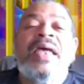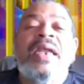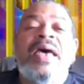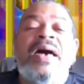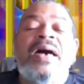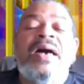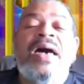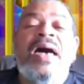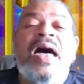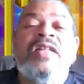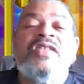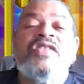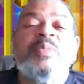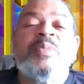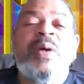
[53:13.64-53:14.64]
and how
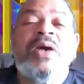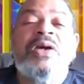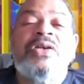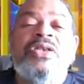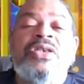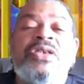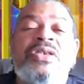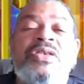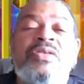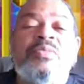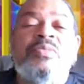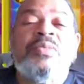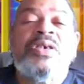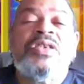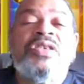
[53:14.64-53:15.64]
God spared you.
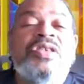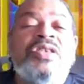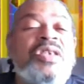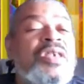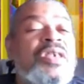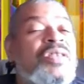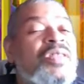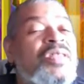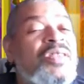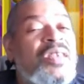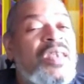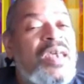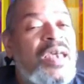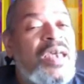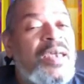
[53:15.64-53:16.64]
But just the
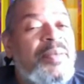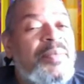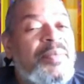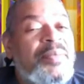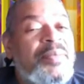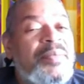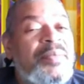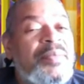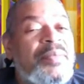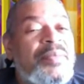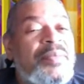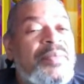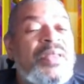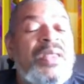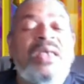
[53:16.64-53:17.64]
same,
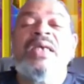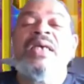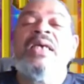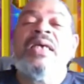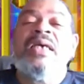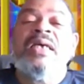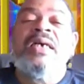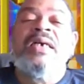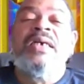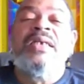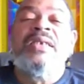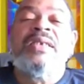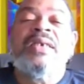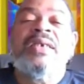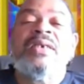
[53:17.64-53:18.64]

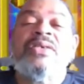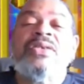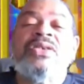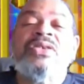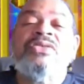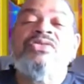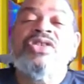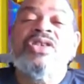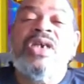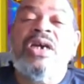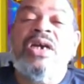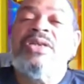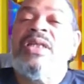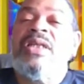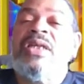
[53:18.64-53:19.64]
until you
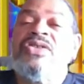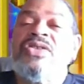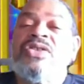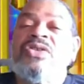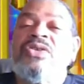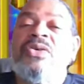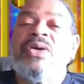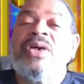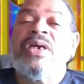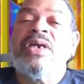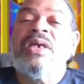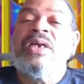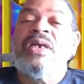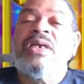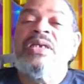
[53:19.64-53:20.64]
share that
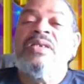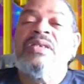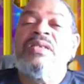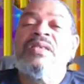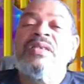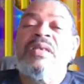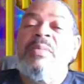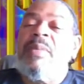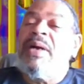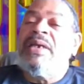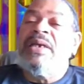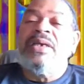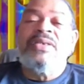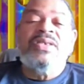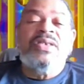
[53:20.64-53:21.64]
story,
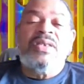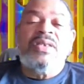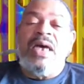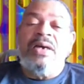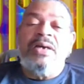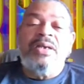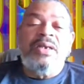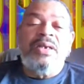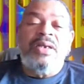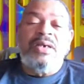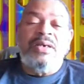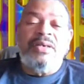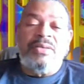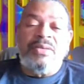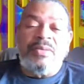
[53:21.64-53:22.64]
somebody else is not going to
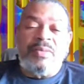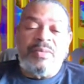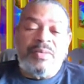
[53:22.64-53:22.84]
know.